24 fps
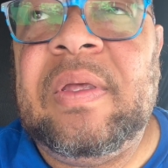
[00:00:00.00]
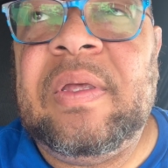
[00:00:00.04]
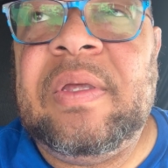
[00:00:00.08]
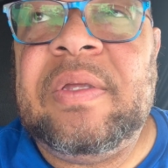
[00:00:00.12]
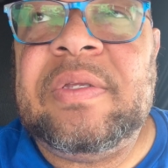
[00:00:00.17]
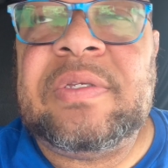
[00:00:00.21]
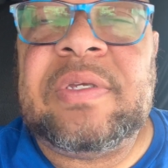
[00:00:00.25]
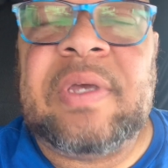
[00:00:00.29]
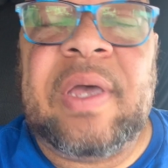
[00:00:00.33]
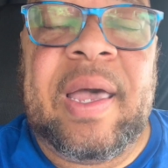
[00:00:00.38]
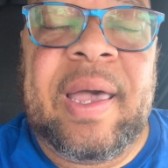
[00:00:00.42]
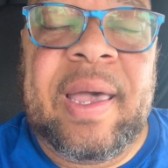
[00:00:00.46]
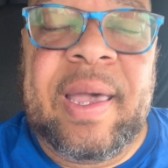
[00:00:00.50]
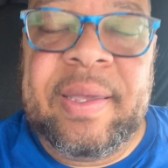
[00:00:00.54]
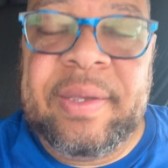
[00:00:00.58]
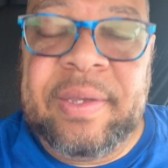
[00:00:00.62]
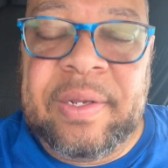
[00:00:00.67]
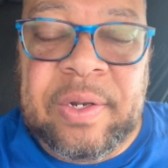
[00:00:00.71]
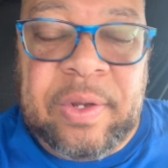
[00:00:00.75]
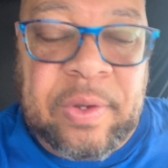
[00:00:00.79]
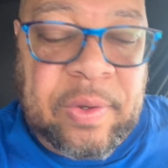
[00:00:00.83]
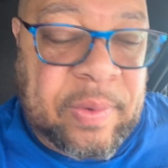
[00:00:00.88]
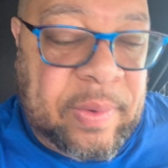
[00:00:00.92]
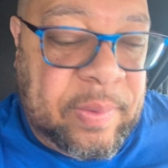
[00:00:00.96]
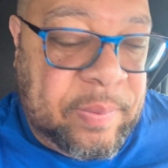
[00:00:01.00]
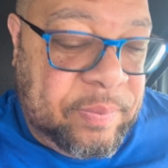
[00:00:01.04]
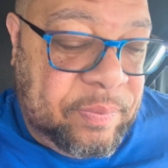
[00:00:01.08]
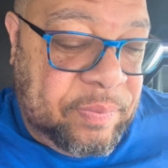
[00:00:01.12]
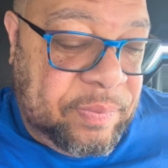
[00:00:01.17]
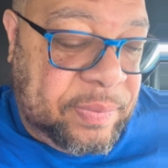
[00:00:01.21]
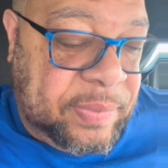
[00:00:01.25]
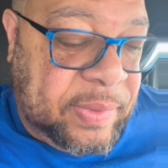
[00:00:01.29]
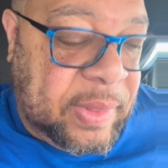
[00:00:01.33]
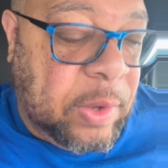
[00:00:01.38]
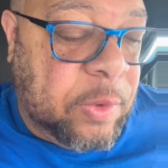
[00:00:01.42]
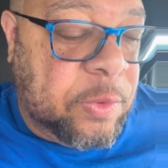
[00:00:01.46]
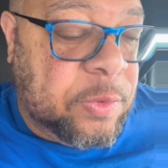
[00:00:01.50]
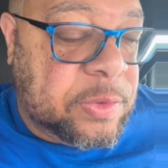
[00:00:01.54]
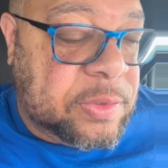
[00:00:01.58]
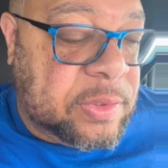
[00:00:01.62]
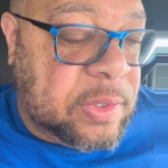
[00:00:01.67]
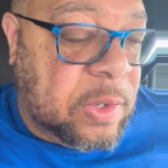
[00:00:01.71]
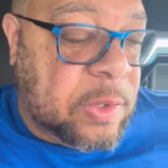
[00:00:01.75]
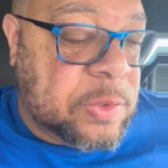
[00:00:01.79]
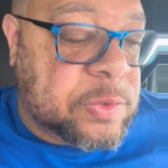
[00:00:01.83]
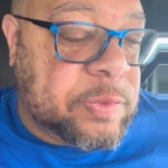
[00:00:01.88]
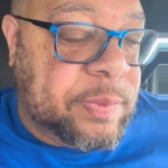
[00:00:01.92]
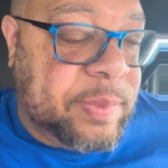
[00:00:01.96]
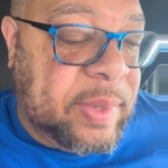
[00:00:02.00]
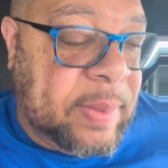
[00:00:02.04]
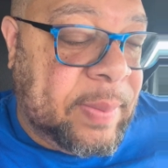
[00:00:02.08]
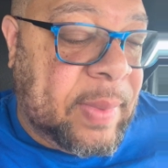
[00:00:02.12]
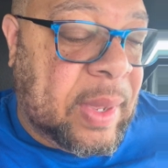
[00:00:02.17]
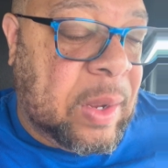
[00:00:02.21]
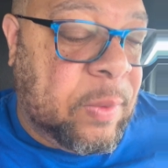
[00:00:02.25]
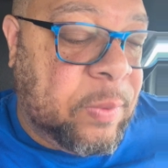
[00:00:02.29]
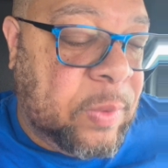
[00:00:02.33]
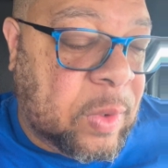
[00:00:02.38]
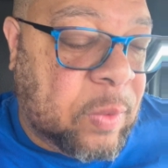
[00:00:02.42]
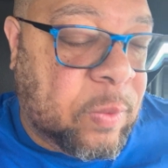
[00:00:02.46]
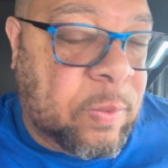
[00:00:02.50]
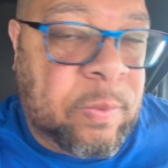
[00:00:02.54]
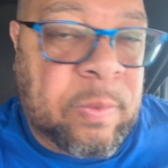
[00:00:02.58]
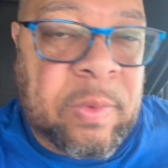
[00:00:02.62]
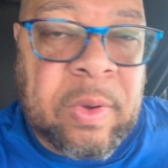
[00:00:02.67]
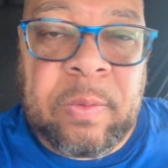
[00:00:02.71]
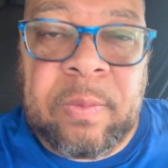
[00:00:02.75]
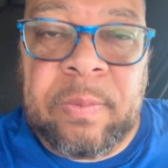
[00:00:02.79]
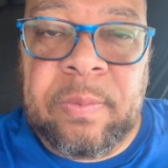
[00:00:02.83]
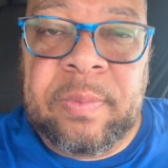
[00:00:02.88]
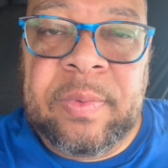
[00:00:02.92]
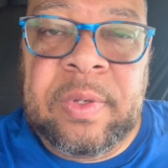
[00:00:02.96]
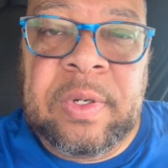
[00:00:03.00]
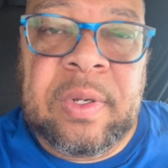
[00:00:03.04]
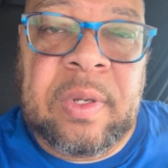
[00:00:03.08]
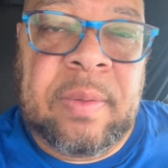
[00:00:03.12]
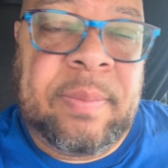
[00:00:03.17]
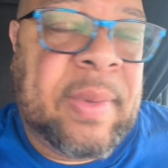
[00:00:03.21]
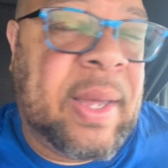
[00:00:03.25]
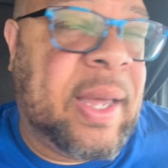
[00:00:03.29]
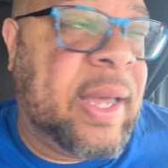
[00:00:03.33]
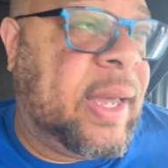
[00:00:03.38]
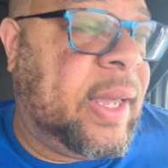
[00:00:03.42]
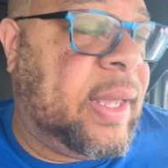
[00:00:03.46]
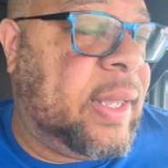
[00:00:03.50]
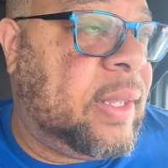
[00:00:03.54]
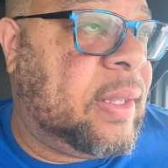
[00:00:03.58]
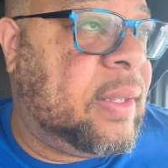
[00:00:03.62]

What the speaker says: So, you know, those would be my my